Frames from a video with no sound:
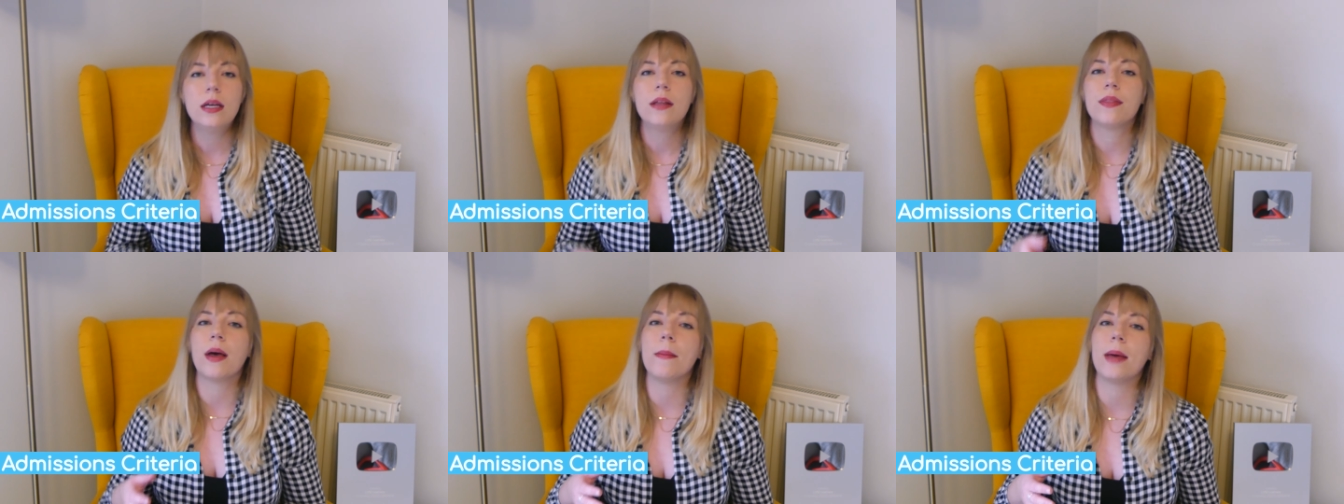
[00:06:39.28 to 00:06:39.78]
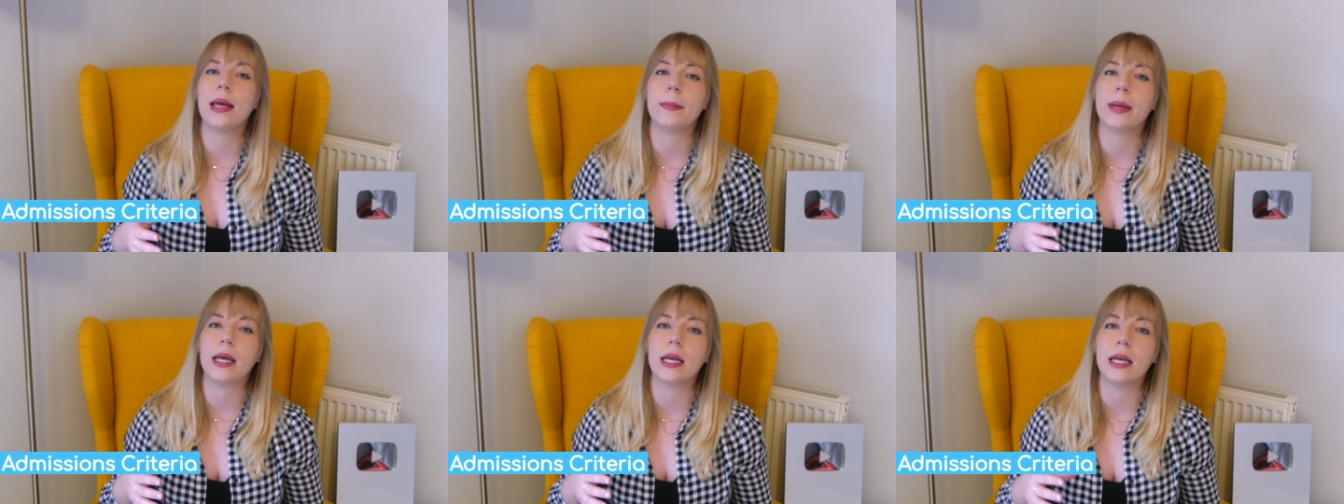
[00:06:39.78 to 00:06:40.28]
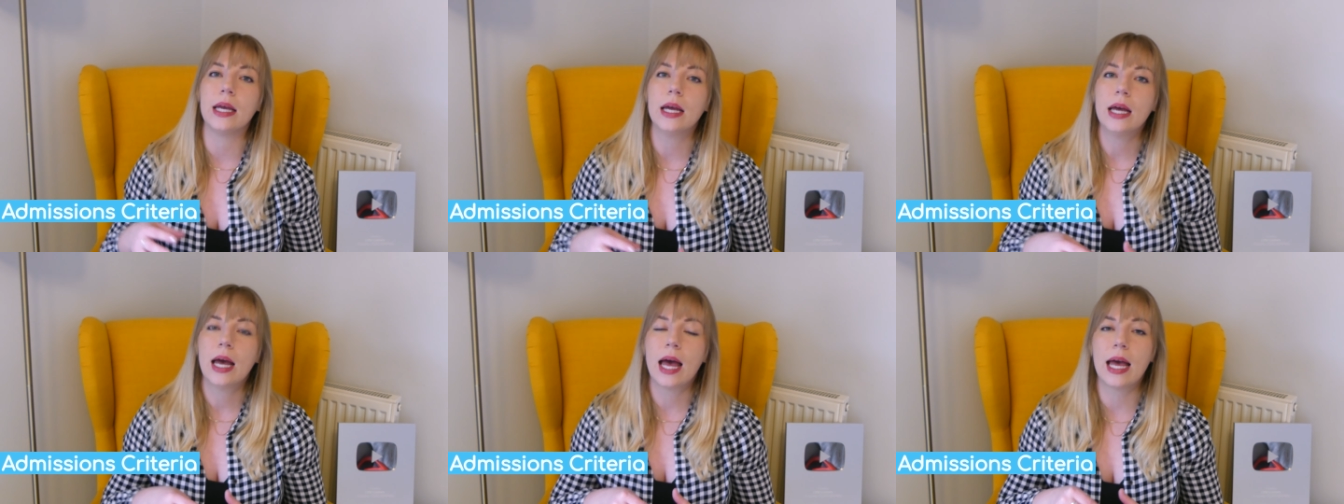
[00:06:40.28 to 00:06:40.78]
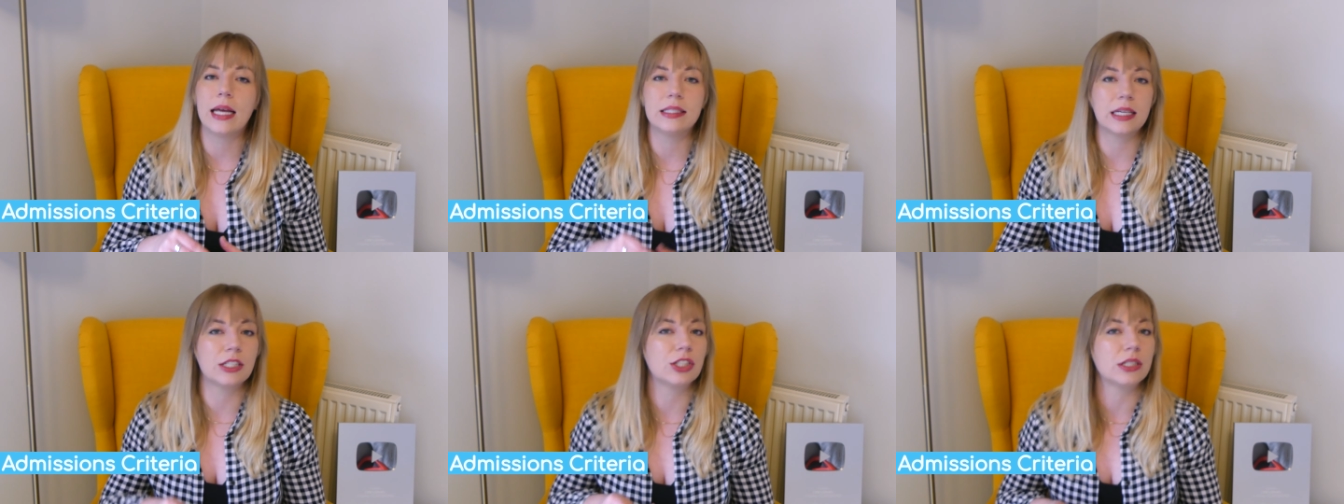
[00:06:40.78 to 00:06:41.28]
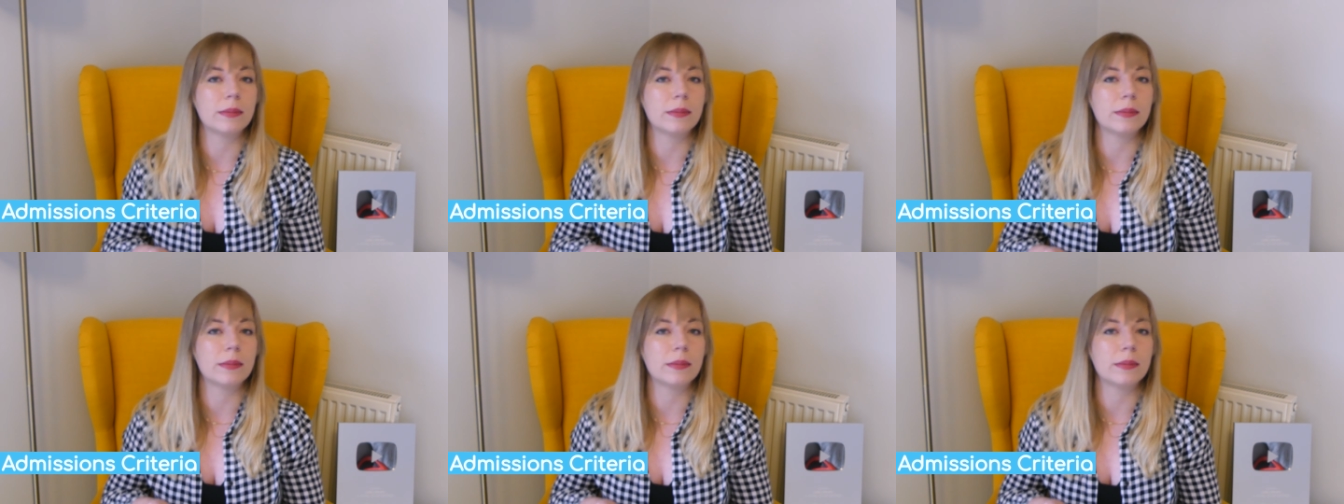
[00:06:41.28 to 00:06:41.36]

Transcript: There may be a section